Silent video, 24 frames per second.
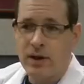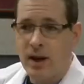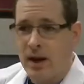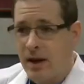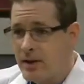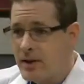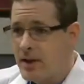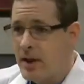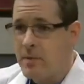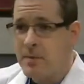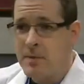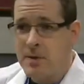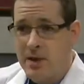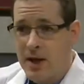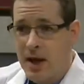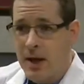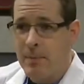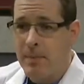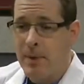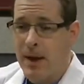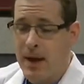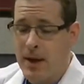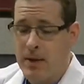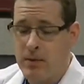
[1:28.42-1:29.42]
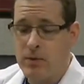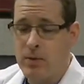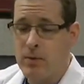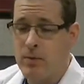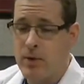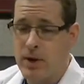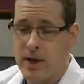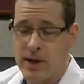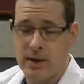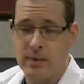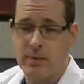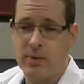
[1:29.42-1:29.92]
But a lot of times that pain will
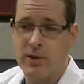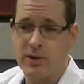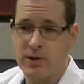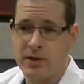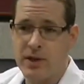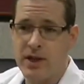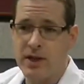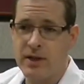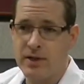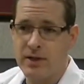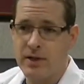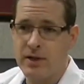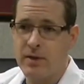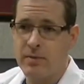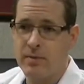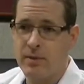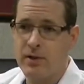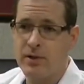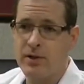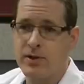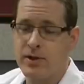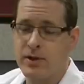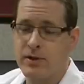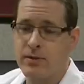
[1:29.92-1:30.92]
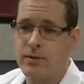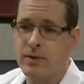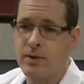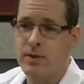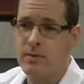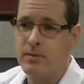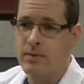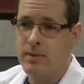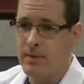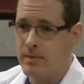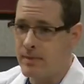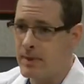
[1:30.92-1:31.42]
bring the person into the emergency
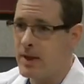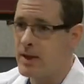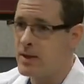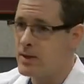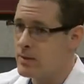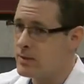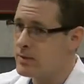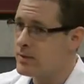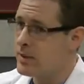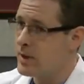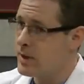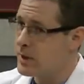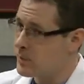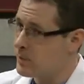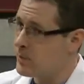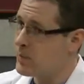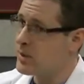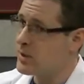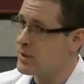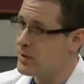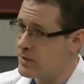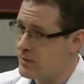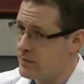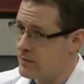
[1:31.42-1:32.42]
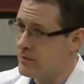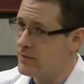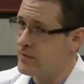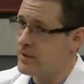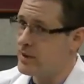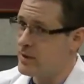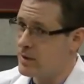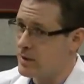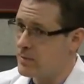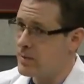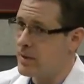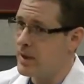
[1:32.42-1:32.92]
room. I mean, it's, it's pretty
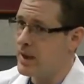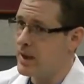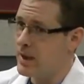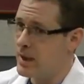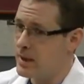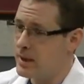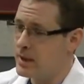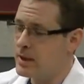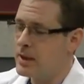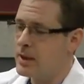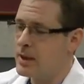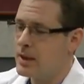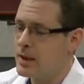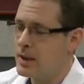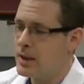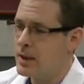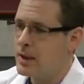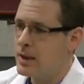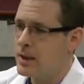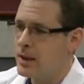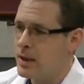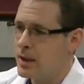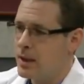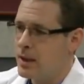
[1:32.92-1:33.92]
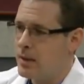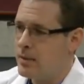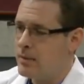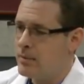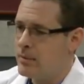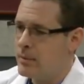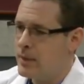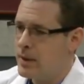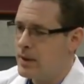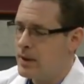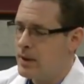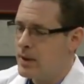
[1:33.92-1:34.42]
severe pain.
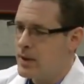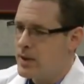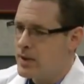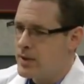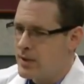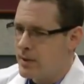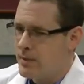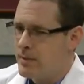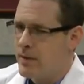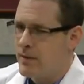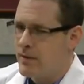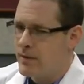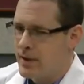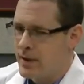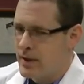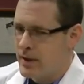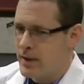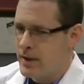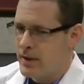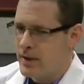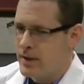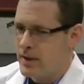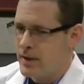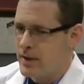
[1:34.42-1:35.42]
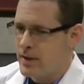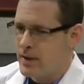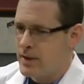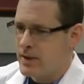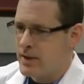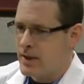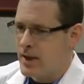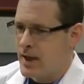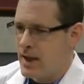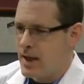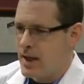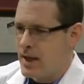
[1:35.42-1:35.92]
Um, some of the,
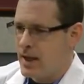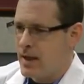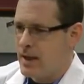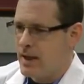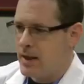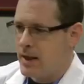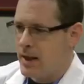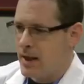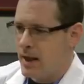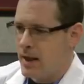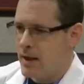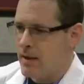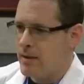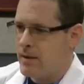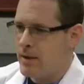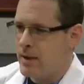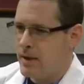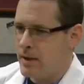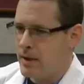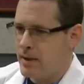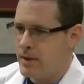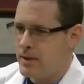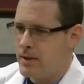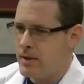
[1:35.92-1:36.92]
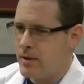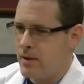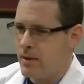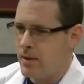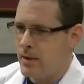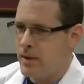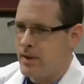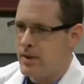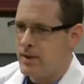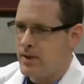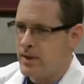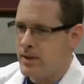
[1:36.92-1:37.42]
this acalculous
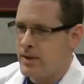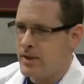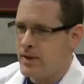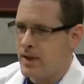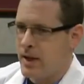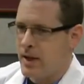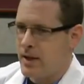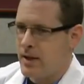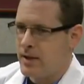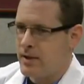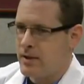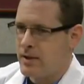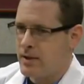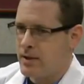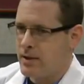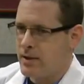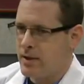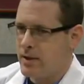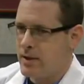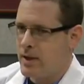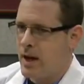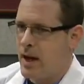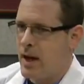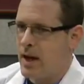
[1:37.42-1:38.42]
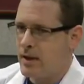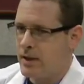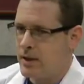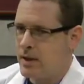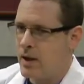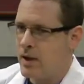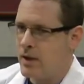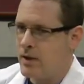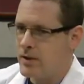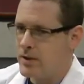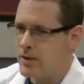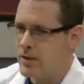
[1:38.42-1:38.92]
cholecystitis, the
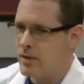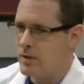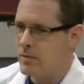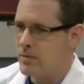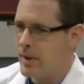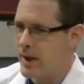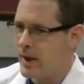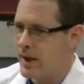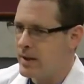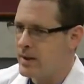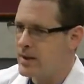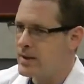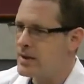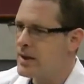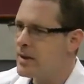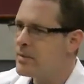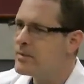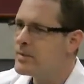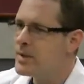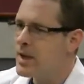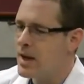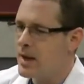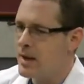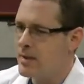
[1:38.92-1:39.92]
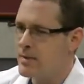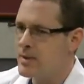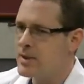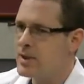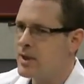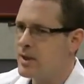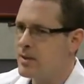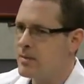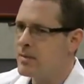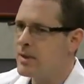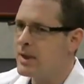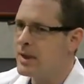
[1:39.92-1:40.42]
non-gallstone pain, sometimes
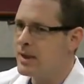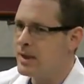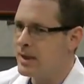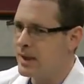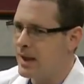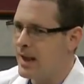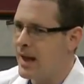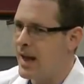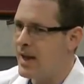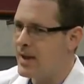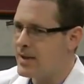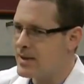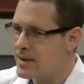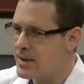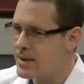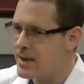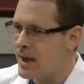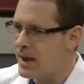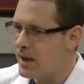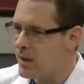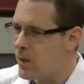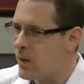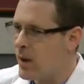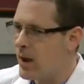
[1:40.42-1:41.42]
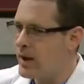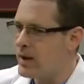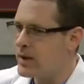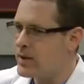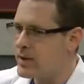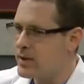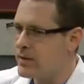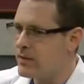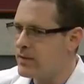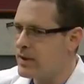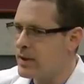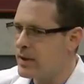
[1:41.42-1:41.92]
can be less, not quite
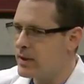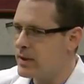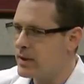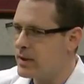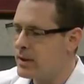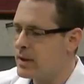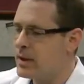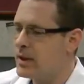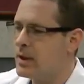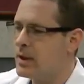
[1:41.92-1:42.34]
as severe,